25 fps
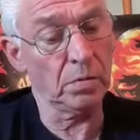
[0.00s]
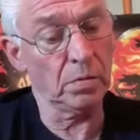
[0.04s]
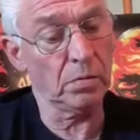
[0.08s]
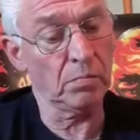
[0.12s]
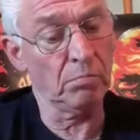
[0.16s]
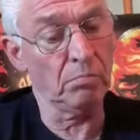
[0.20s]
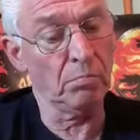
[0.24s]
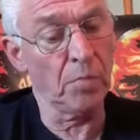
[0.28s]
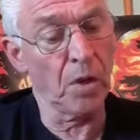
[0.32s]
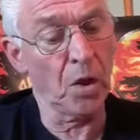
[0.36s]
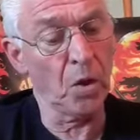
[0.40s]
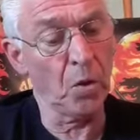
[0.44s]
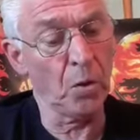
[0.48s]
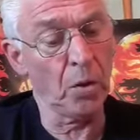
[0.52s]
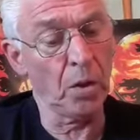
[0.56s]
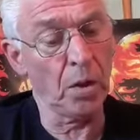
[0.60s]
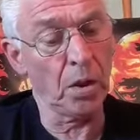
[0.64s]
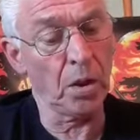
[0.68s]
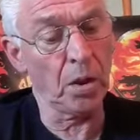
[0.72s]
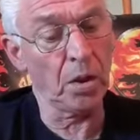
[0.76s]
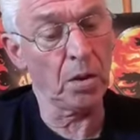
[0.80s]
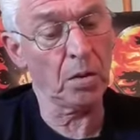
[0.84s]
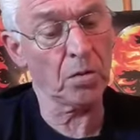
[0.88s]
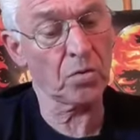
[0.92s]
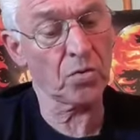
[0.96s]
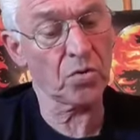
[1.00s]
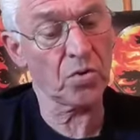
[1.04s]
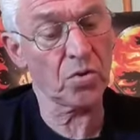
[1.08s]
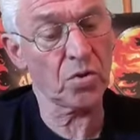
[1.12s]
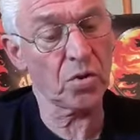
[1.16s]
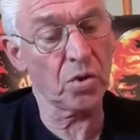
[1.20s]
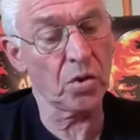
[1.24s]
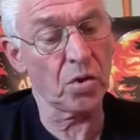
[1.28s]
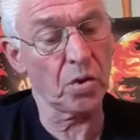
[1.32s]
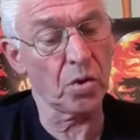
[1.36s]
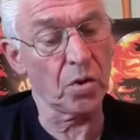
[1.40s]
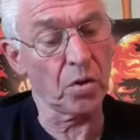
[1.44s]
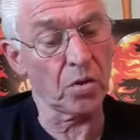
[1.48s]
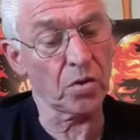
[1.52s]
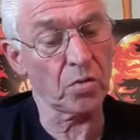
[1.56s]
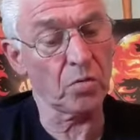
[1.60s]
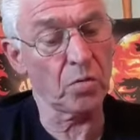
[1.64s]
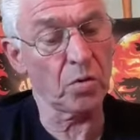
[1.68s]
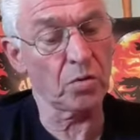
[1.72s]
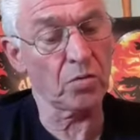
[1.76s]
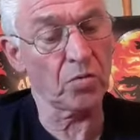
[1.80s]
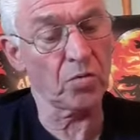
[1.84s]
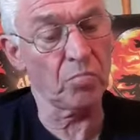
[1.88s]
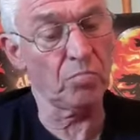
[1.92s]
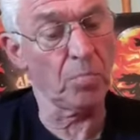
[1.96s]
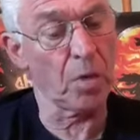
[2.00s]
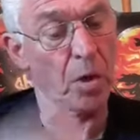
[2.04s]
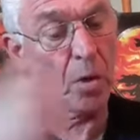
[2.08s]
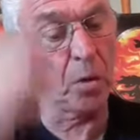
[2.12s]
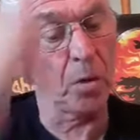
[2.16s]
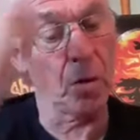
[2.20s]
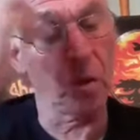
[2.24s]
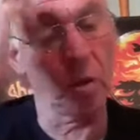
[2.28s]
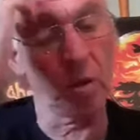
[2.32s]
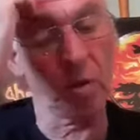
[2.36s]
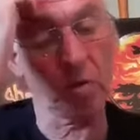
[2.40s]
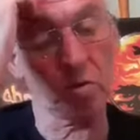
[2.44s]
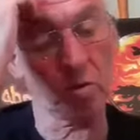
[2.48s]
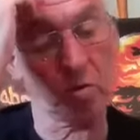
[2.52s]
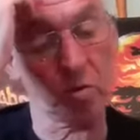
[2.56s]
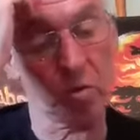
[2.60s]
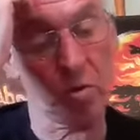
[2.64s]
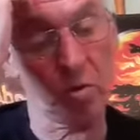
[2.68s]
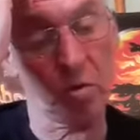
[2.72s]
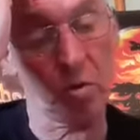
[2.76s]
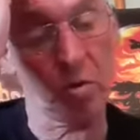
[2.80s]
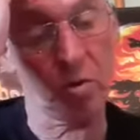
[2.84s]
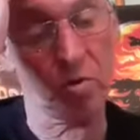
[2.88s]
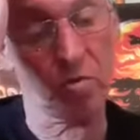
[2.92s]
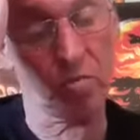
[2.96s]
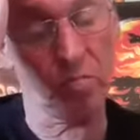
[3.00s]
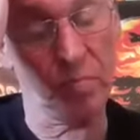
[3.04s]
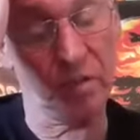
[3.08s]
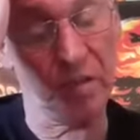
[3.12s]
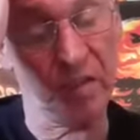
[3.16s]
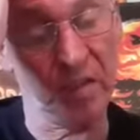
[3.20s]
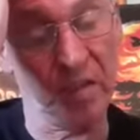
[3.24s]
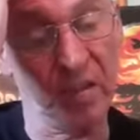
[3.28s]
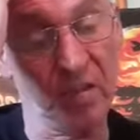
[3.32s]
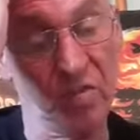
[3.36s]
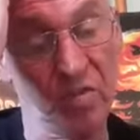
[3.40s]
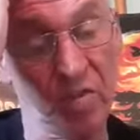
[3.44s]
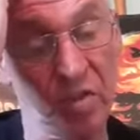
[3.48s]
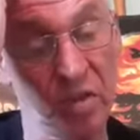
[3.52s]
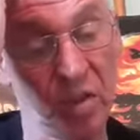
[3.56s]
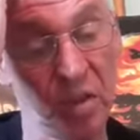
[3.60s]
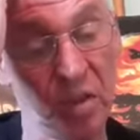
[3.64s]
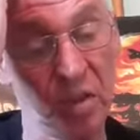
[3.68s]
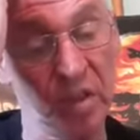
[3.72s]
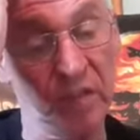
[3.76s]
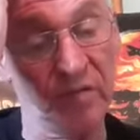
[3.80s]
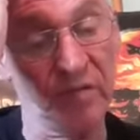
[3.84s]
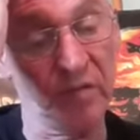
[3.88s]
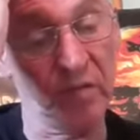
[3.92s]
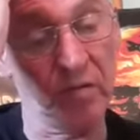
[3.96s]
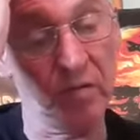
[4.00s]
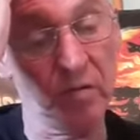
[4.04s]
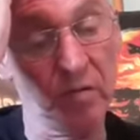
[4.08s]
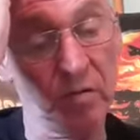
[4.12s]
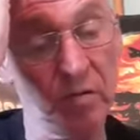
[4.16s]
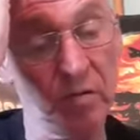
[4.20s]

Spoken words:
mole hot sauce. What does mole hot sauce mean, Stephen?